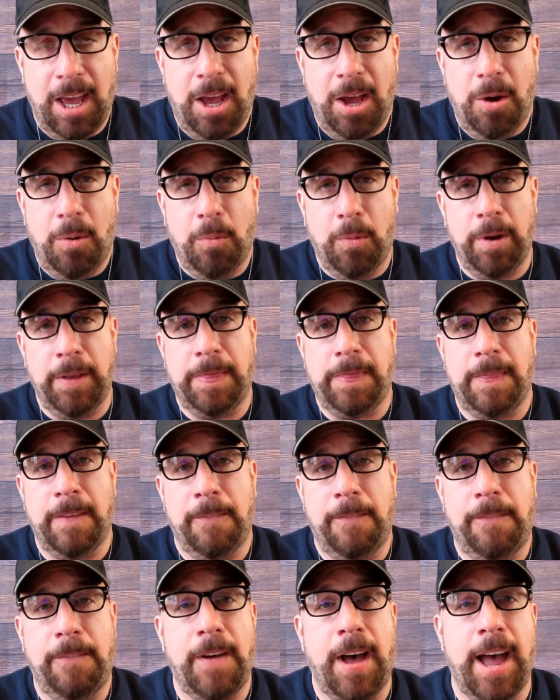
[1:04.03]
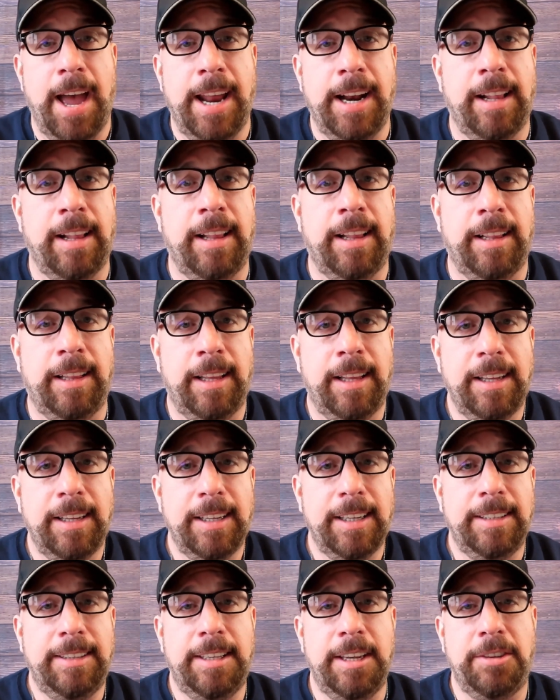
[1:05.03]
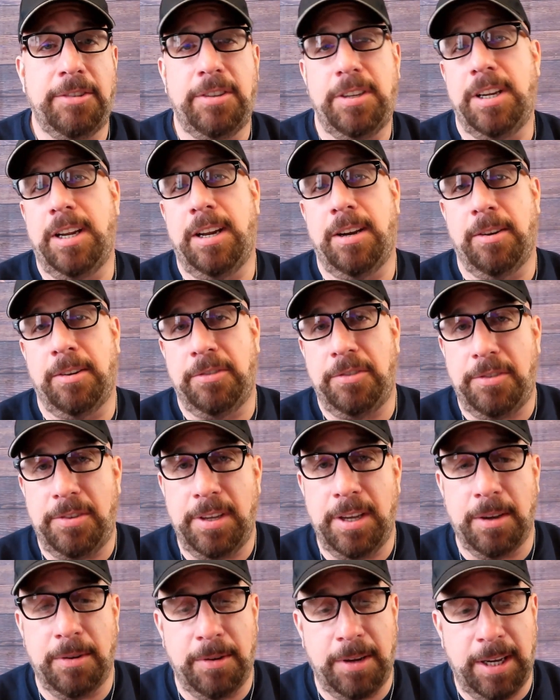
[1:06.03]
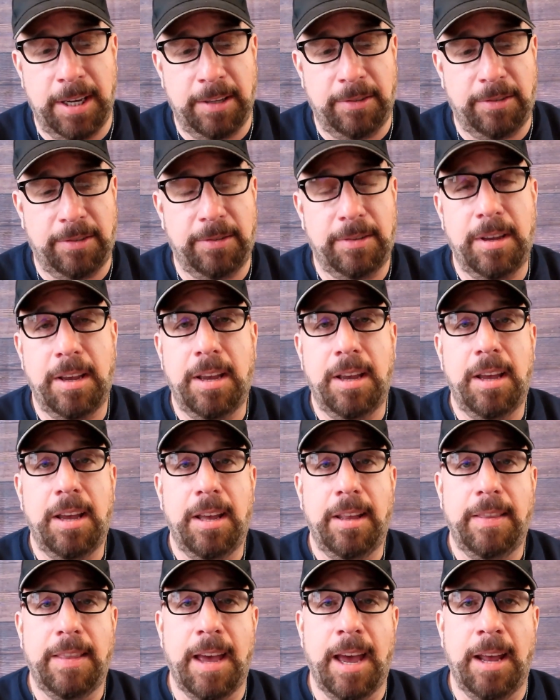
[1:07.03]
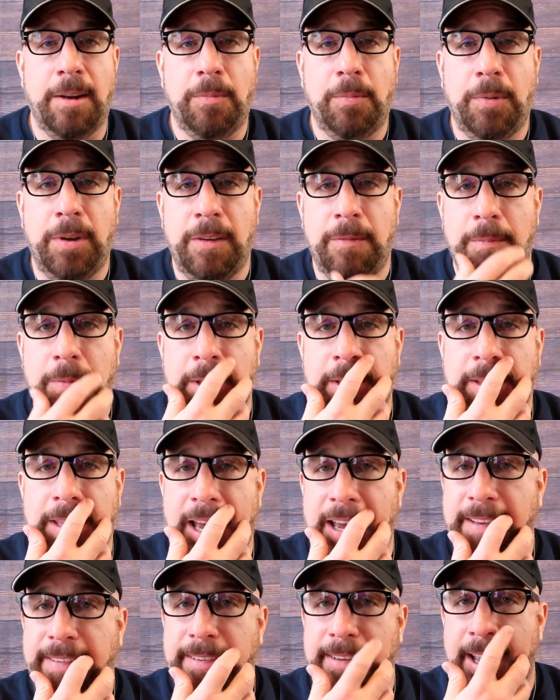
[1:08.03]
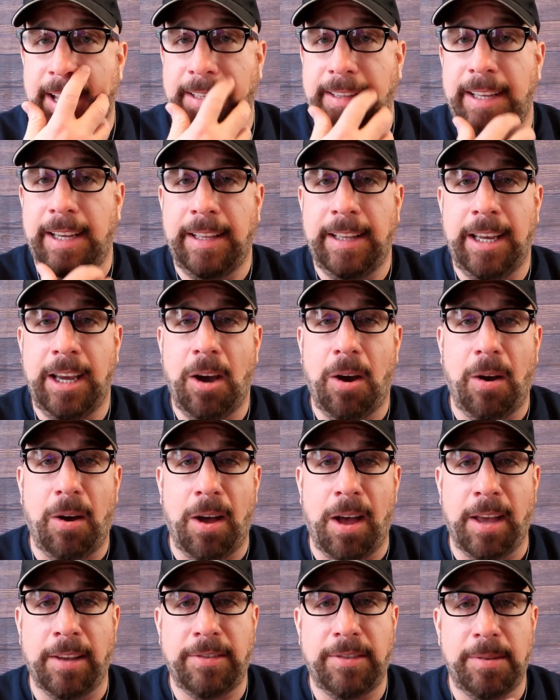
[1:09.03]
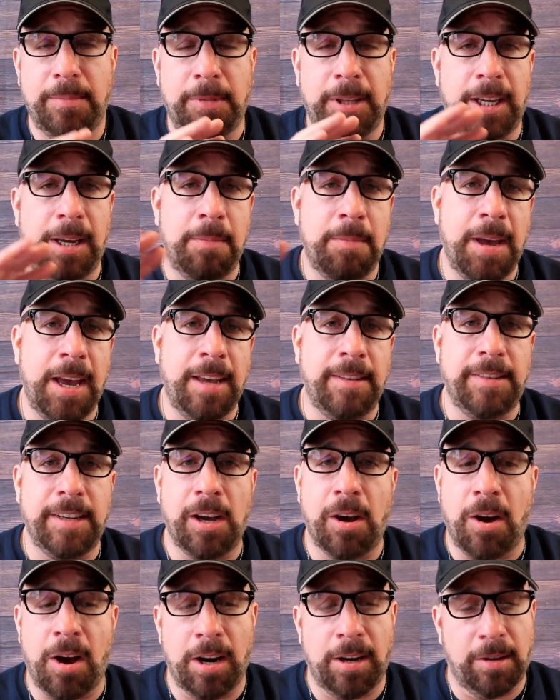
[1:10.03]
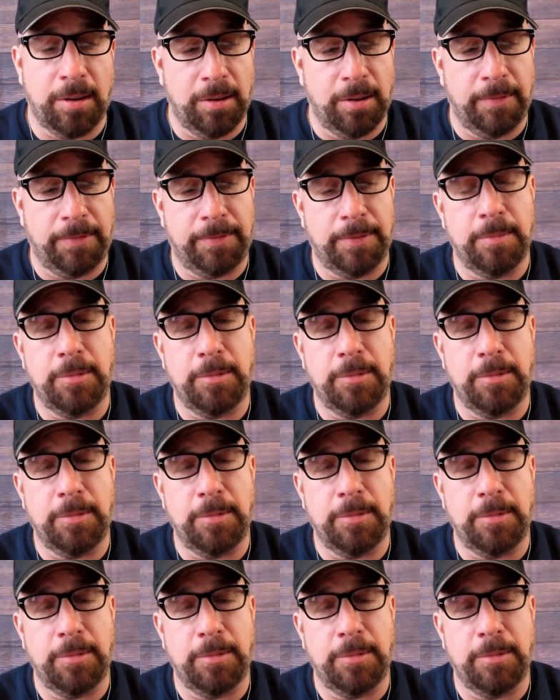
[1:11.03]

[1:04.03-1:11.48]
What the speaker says: with the final edition in our series that we've been dissecting, the awesomely amazing article from